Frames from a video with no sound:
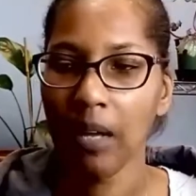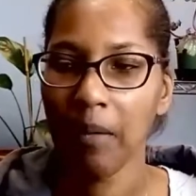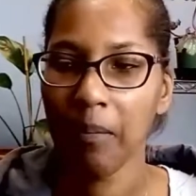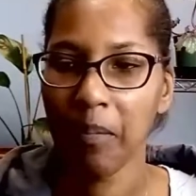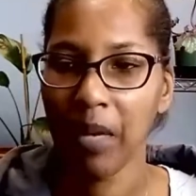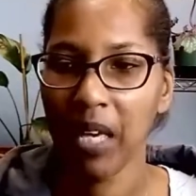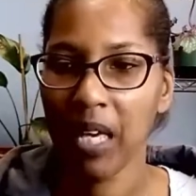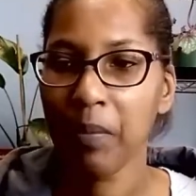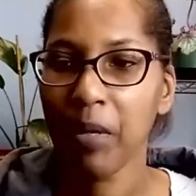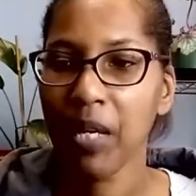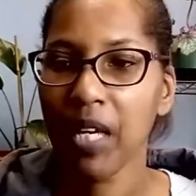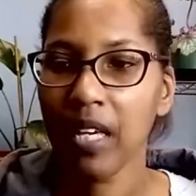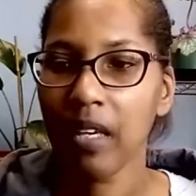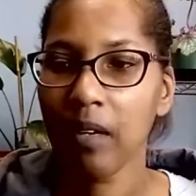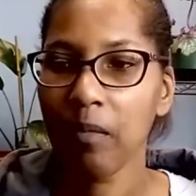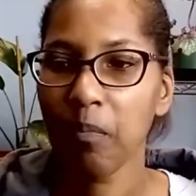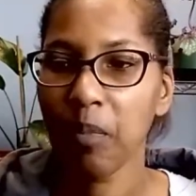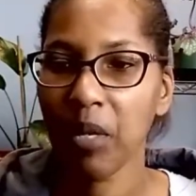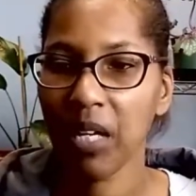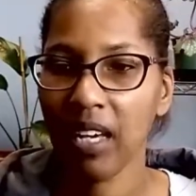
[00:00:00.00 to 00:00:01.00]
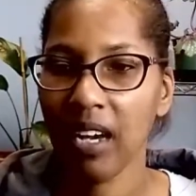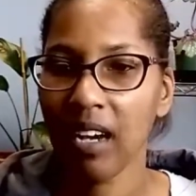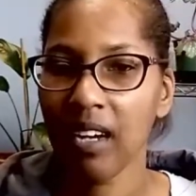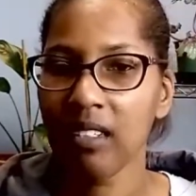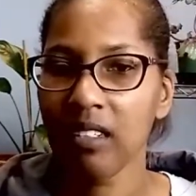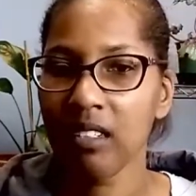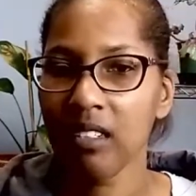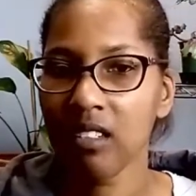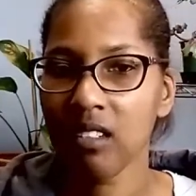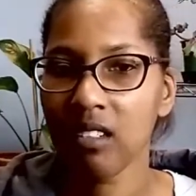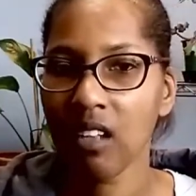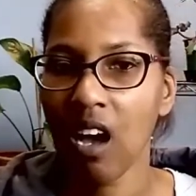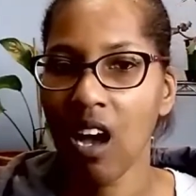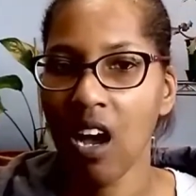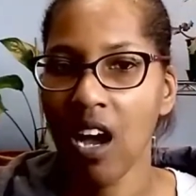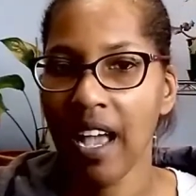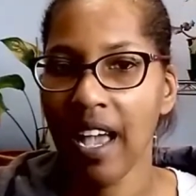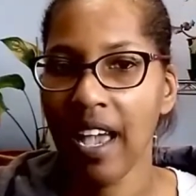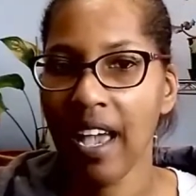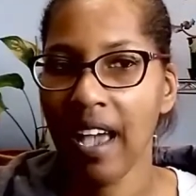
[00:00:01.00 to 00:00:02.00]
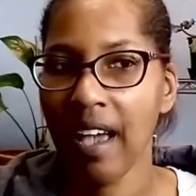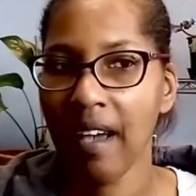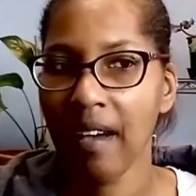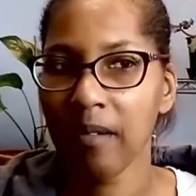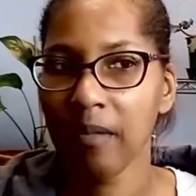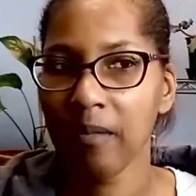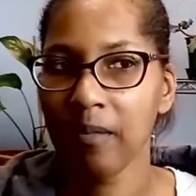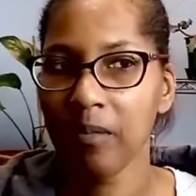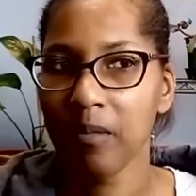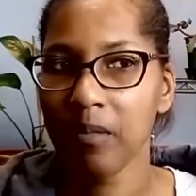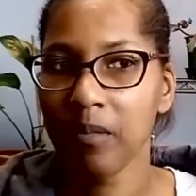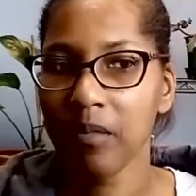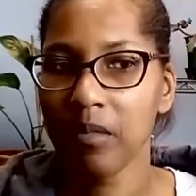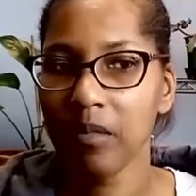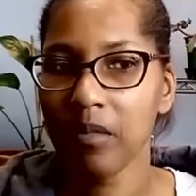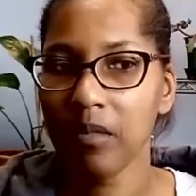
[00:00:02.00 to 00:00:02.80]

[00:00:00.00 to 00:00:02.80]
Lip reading: maybe because I am,